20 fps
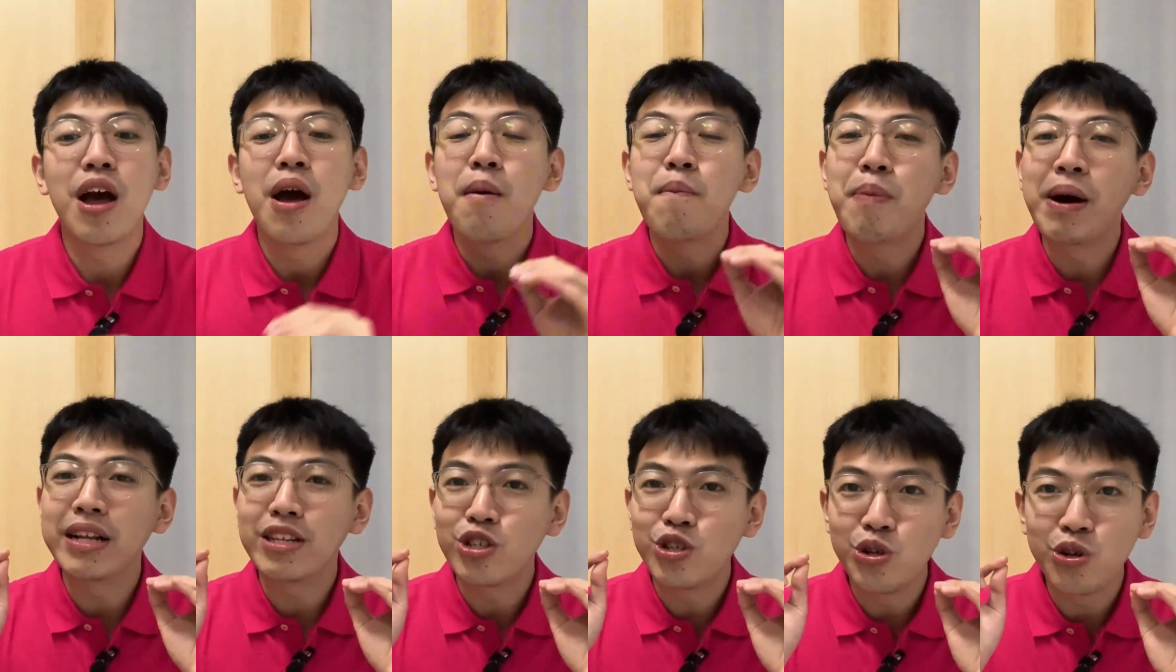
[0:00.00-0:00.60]

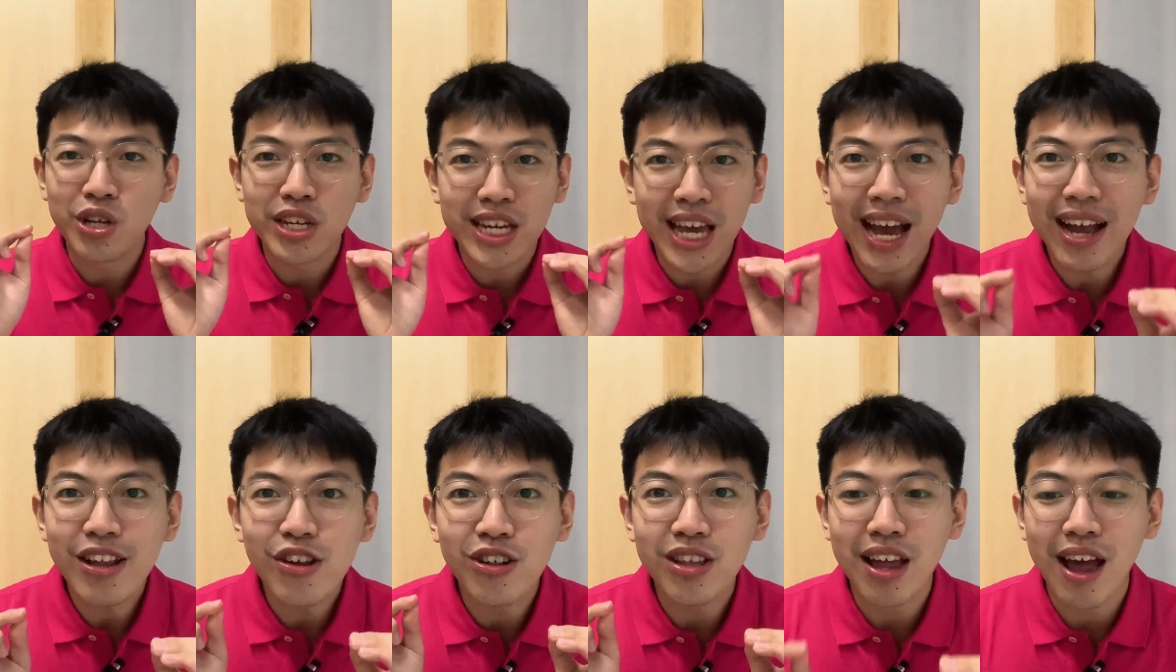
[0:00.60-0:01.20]
but you
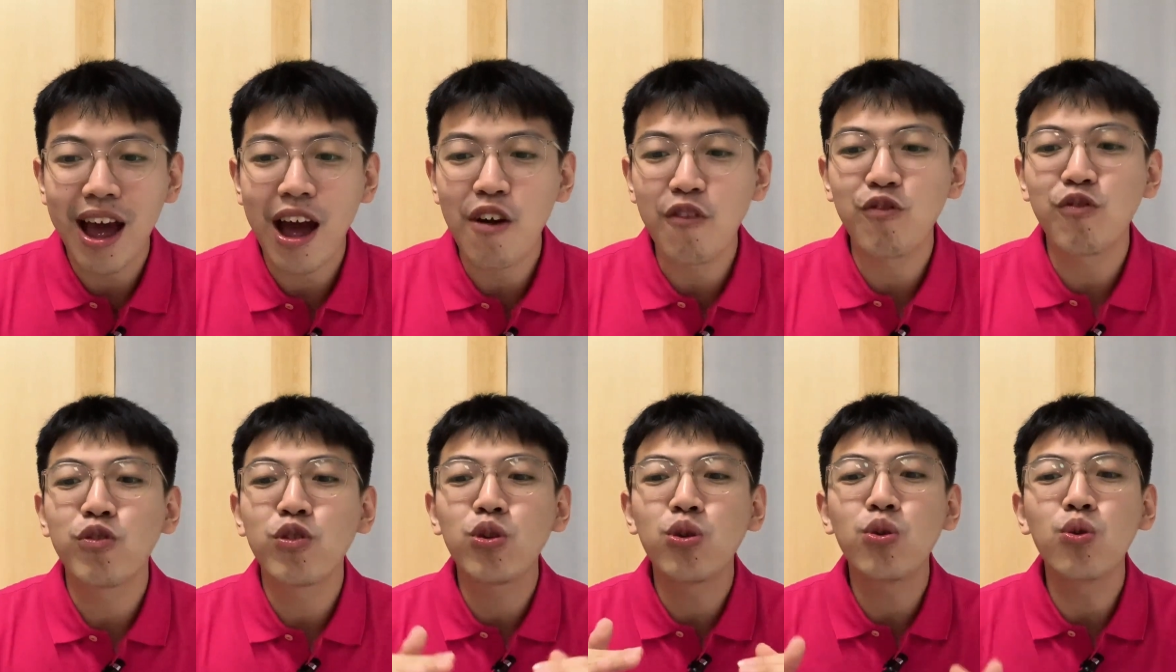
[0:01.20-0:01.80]
cannot have
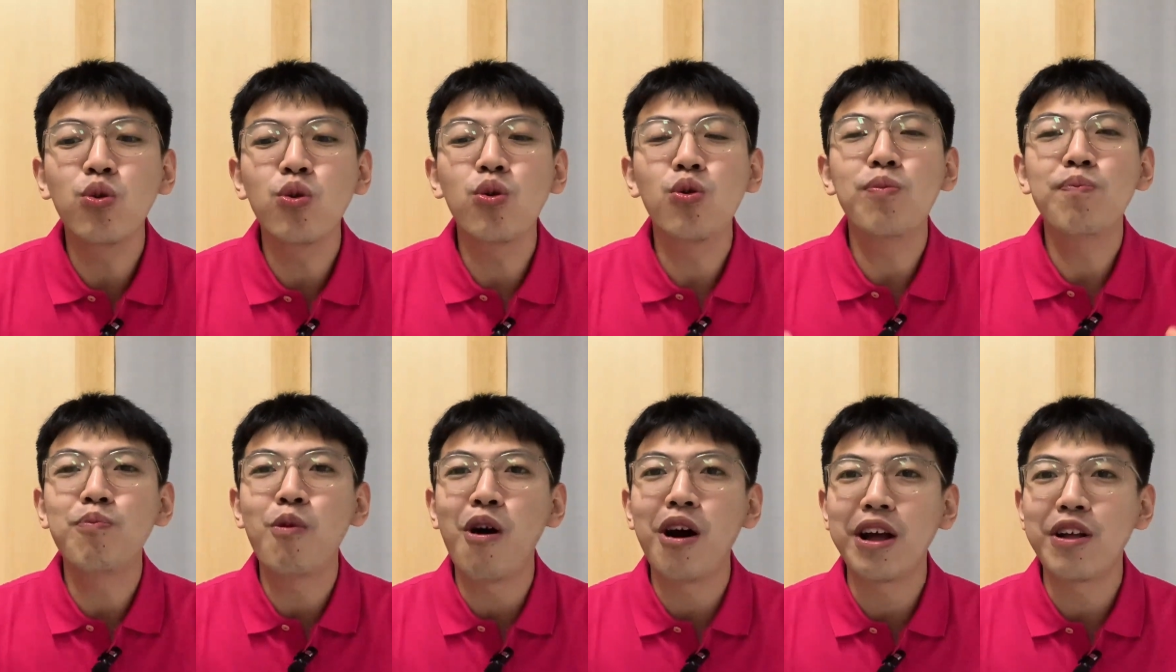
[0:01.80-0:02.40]

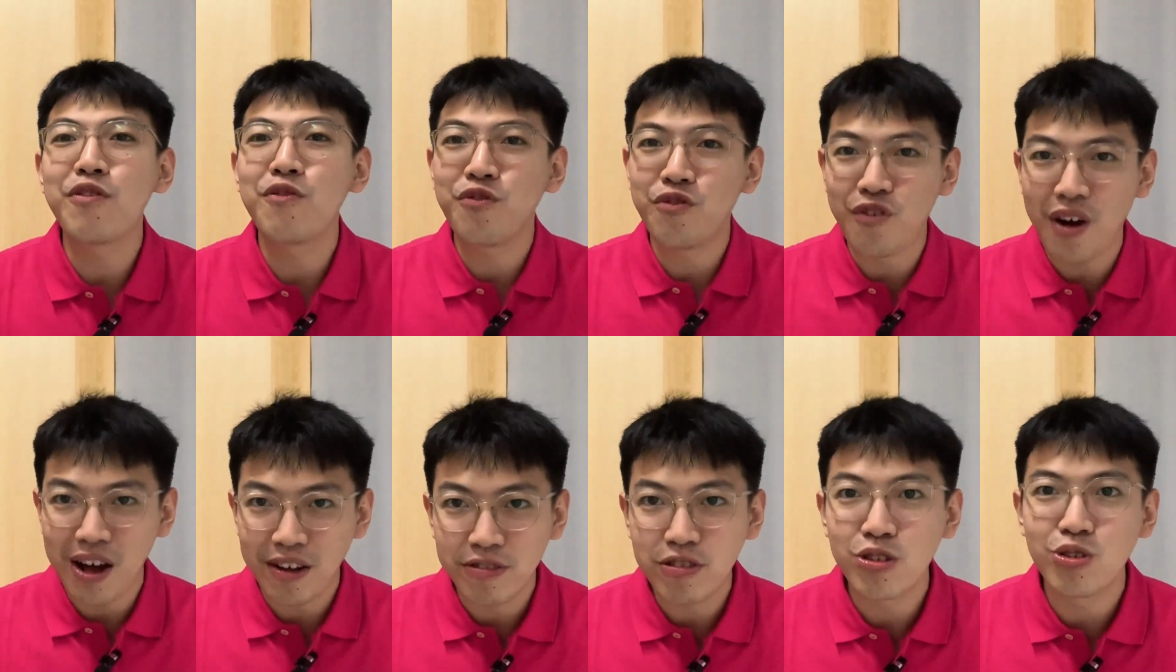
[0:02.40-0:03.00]

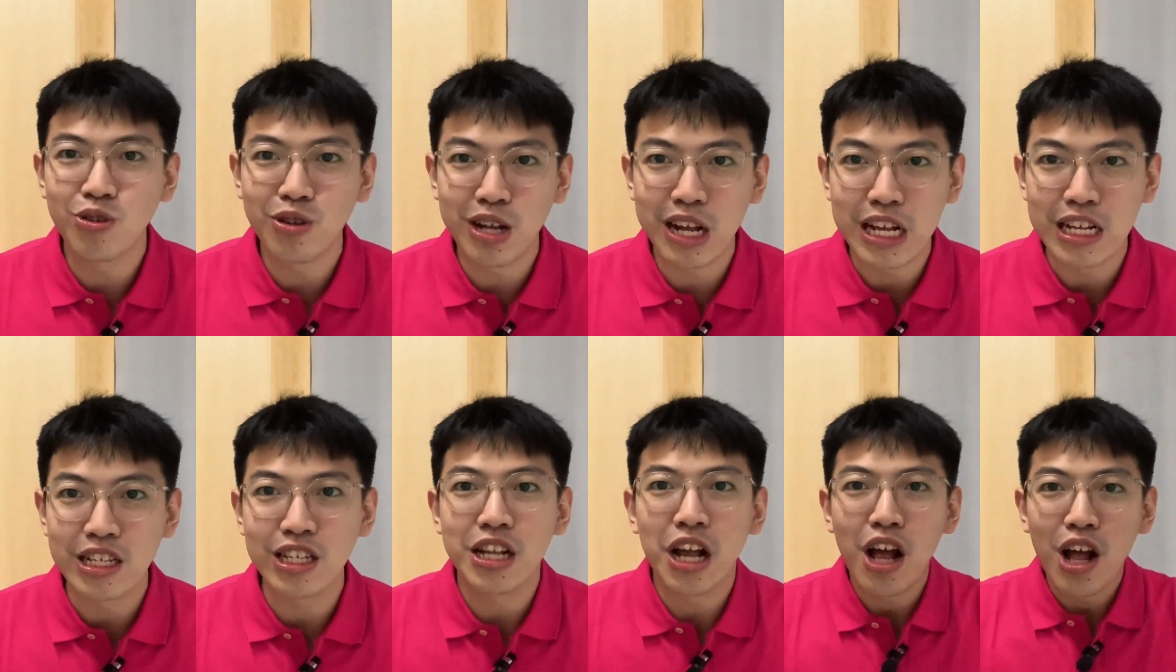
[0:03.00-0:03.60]
2.5
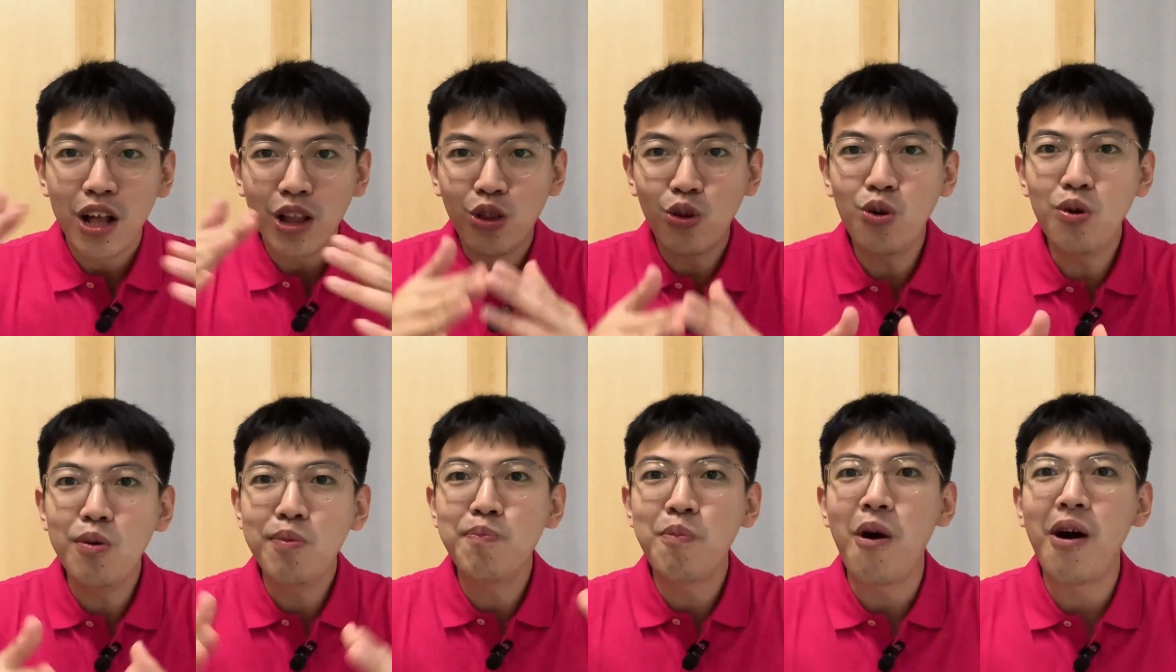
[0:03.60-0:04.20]
students,
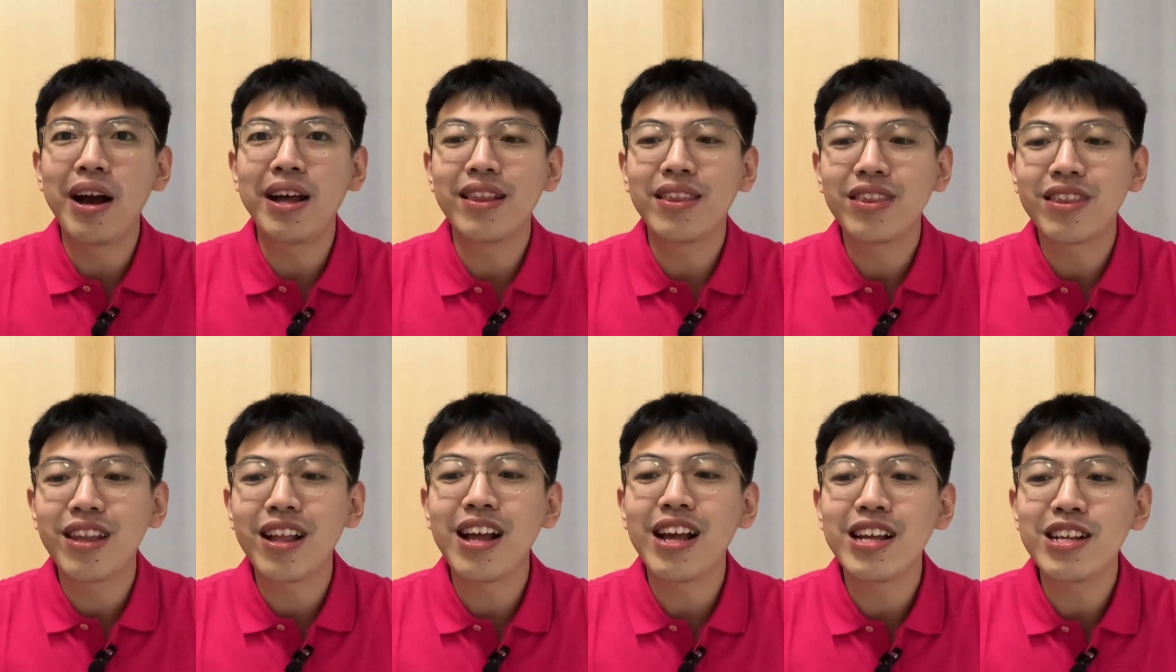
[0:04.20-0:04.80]

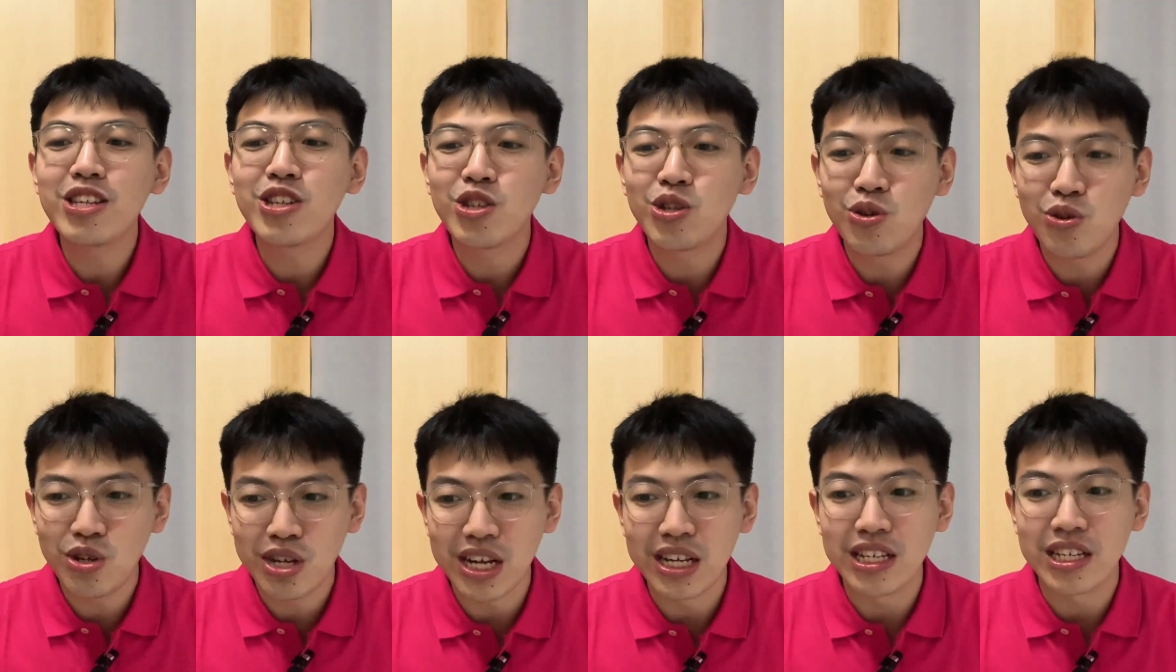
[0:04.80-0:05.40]
2.3
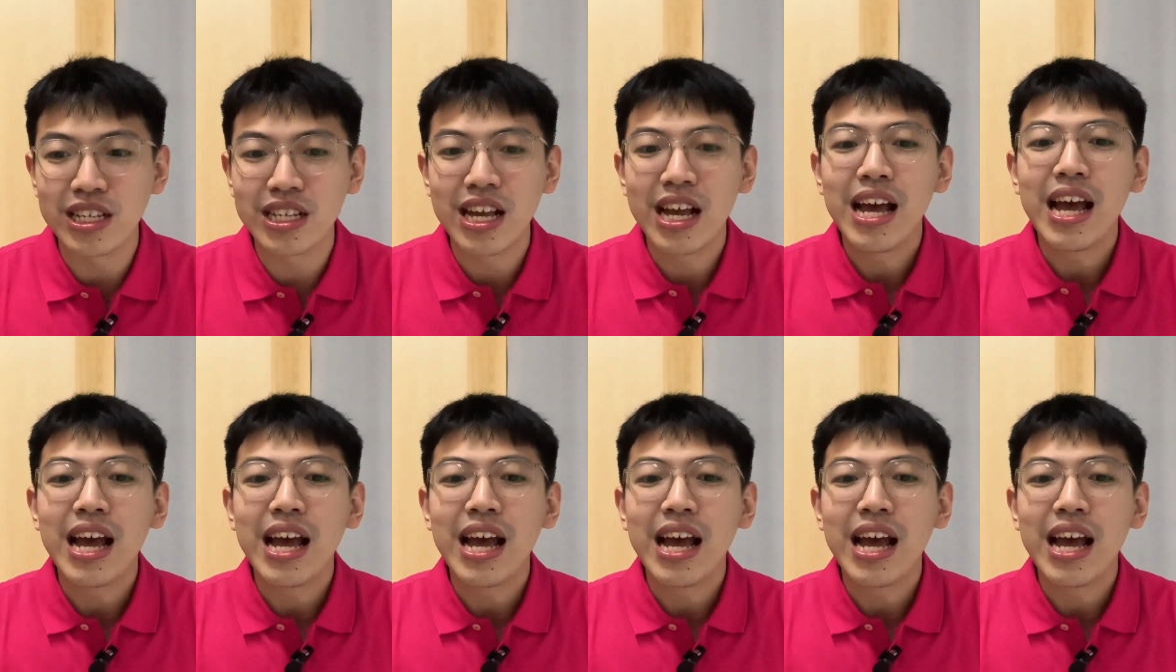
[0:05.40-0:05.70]
students.